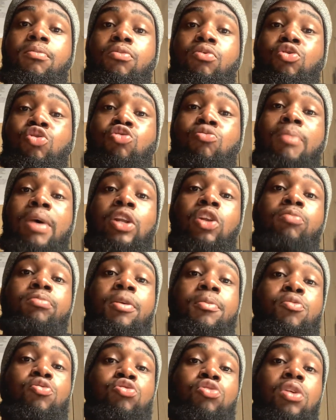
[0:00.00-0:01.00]
you might not be
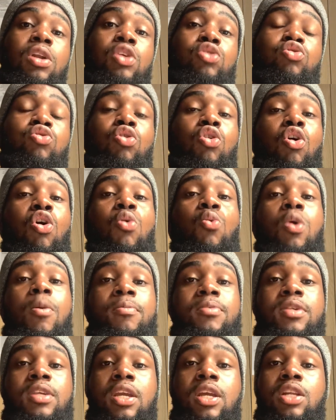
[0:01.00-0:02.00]
able to relate to all what
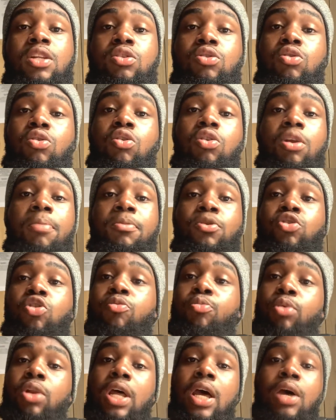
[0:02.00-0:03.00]
I'm saying. So let me
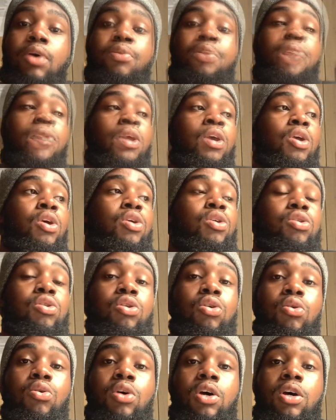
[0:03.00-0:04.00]
just put it out there.
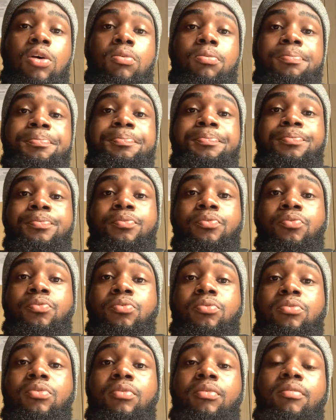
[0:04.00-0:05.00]
So
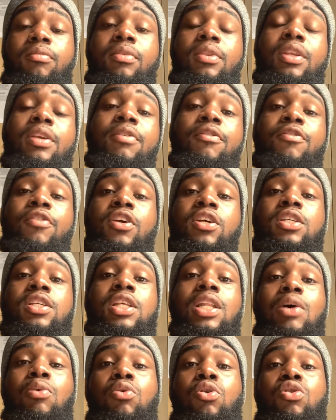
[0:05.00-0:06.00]
first
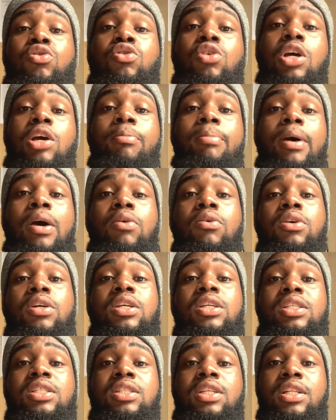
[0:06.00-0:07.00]
thing I want to talk about
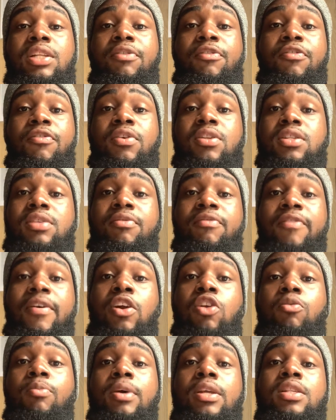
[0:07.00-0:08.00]
is the different
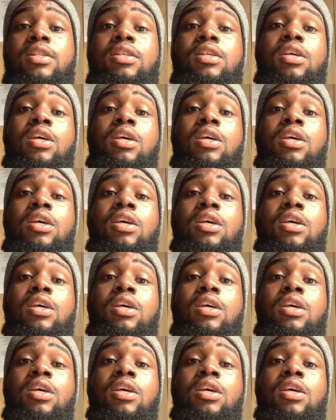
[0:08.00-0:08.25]
environment.